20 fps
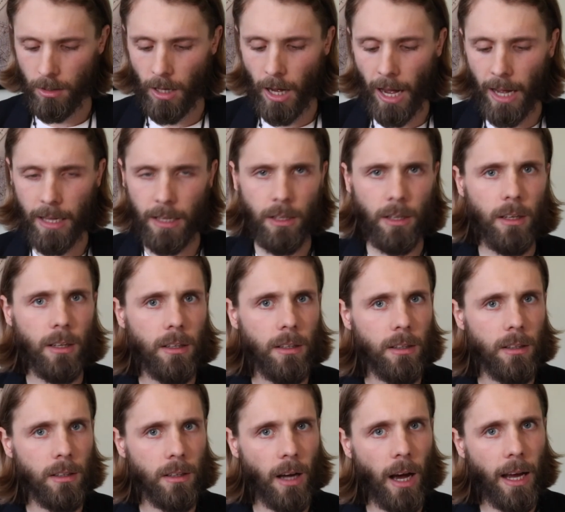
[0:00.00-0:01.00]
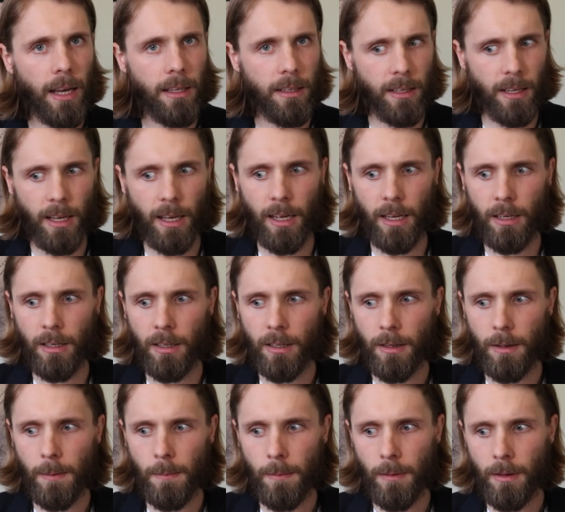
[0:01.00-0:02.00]
I I can
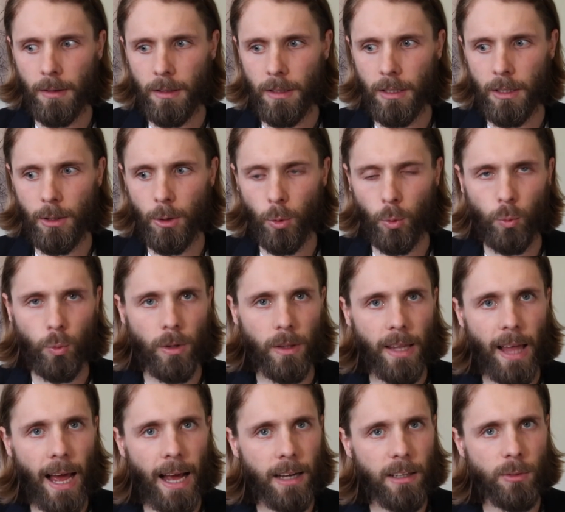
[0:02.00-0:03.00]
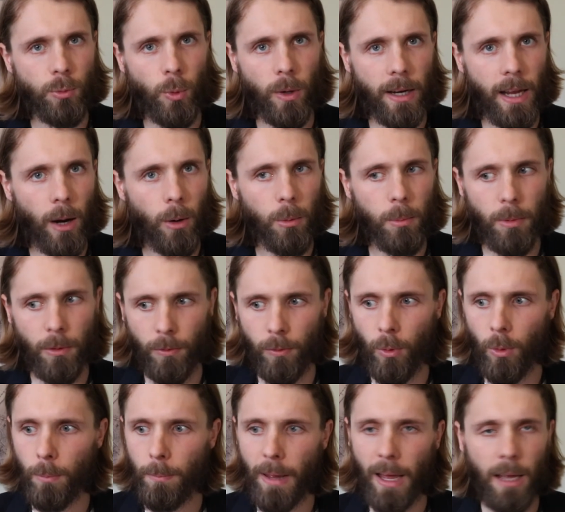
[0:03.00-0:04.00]
you know relax 1 hour
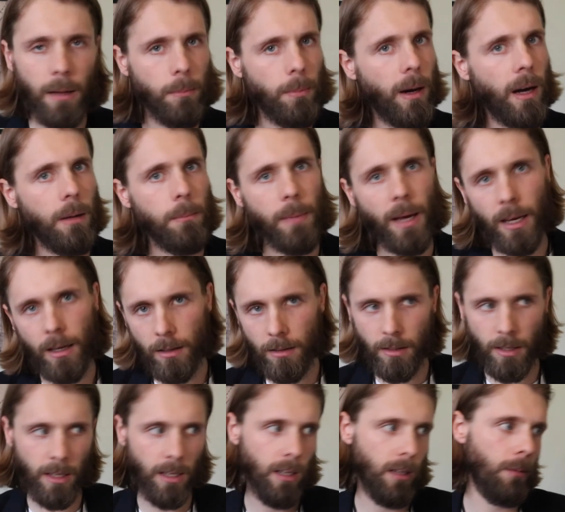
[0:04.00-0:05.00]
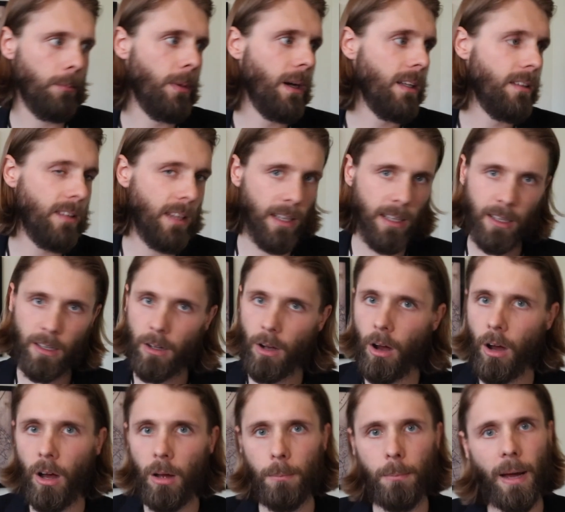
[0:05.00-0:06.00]
before bed by meditating, by taking a
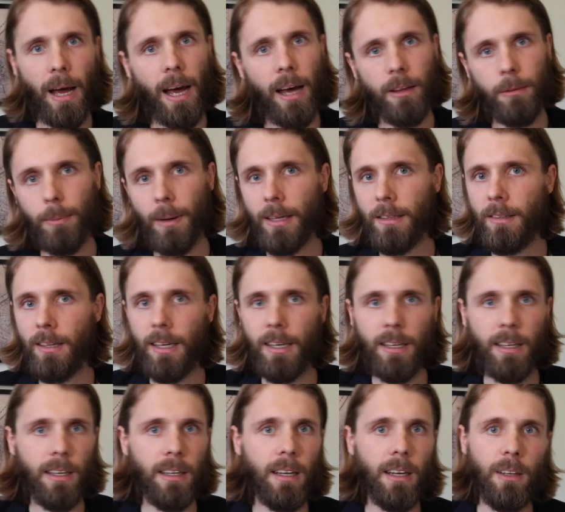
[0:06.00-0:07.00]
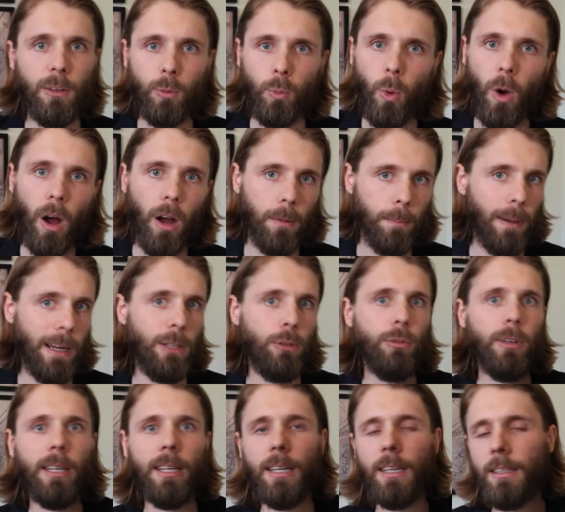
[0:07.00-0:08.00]
hot bath, by taking a nice walk, by
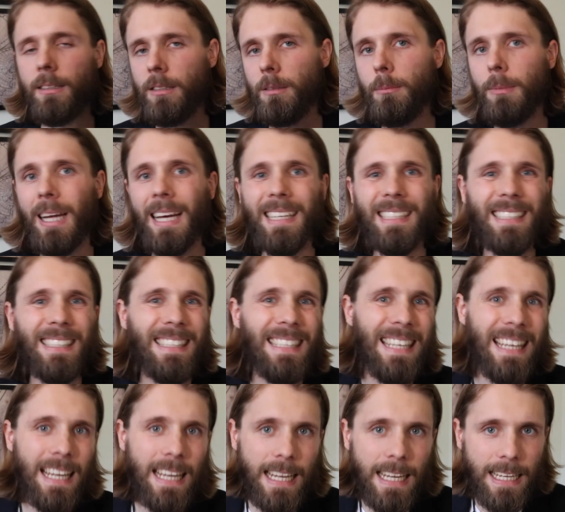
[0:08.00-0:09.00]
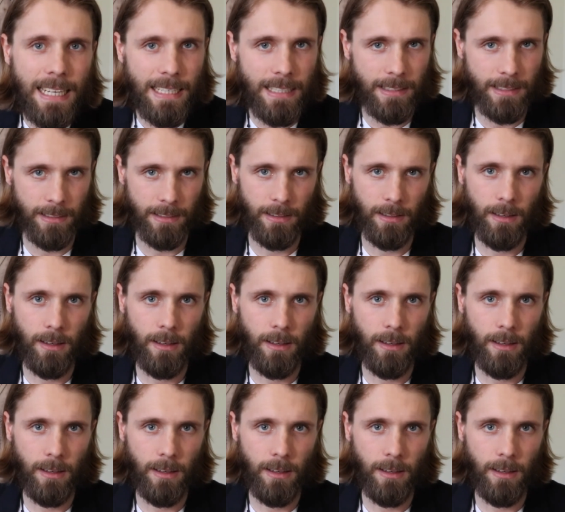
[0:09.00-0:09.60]
drinking some nice teas.